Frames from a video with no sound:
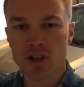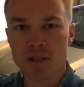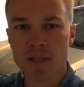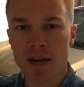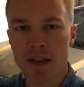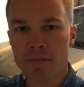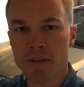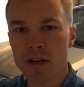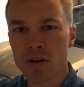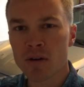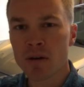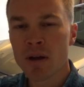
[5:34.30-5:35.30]
side of the
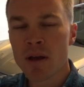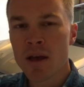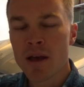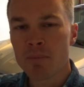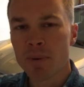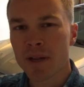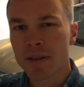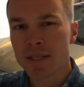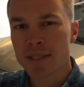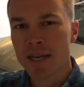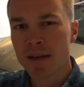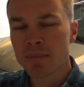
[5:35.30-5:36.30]
vehicle. But at the
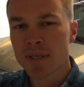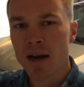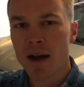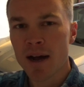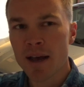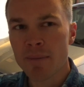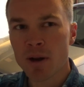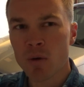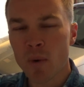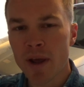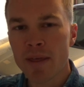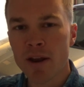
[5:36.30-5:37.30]
same time, in a
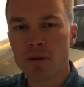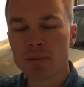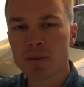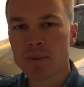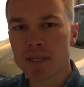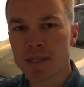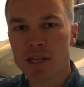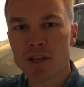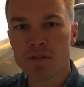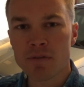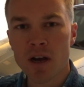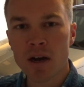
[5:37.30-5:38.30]
way, that almost means that
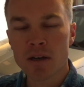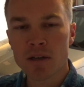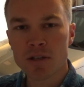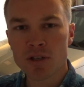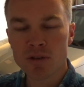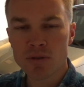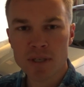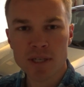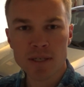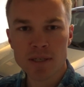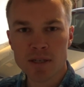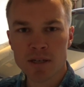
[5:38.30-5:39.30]
you've got two
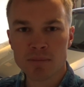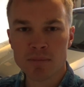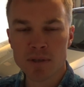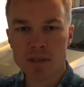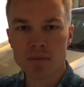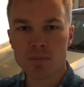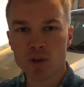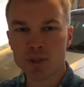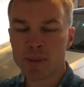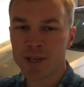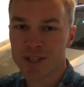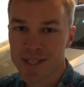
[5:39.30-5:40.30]
systems, which
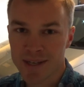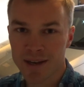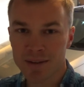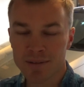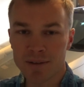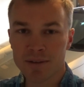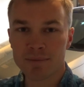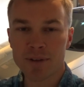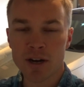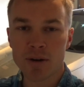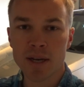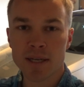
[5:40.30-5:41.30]
means,
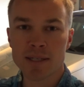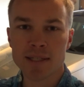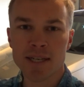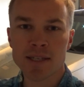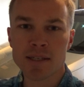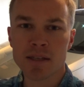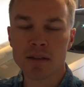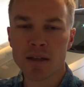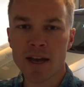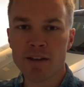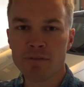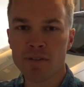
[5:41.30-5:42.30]
you know, it extends the
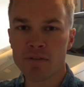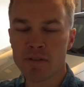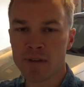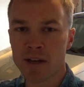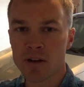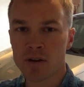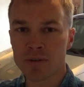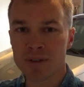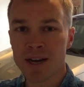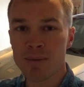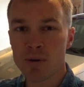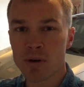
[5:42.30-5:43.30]
life of the vehicle
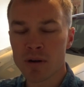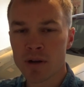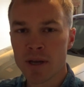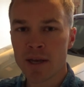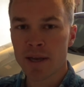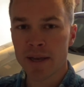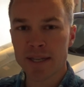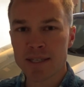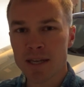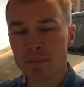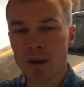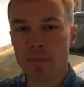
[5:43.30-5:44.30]
double in
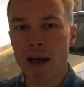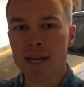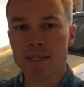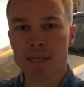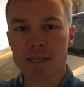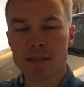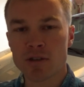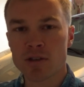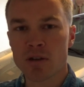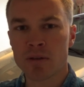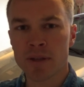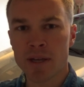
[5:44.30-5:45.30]
some capacities. There's
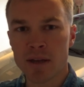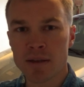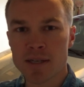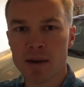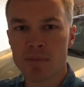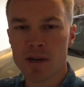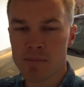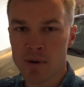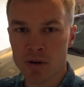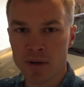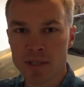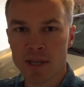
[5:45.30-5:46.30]
certainly some
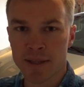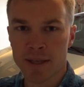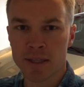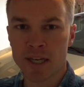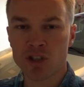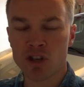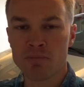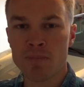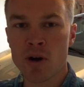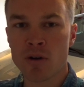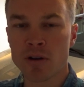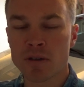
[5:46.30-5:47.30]
components like the electric
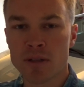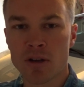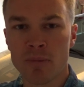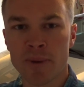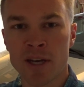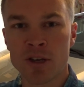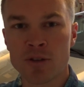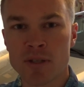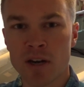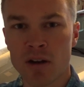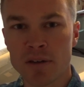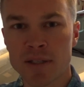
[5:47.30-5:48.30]
motors that are being
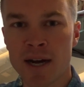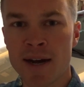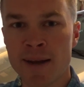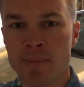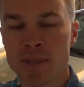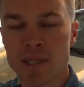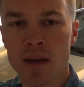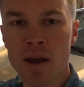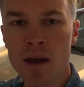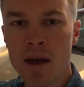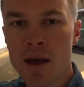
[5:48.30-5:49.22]
used at all times.